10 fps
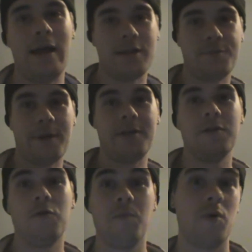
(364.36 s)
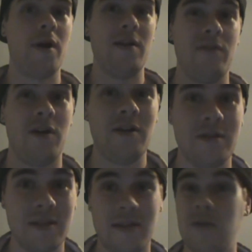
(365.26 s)
expected a little more out of it,
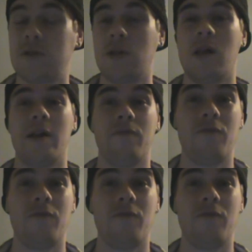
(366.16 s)
honestly. There was a lot of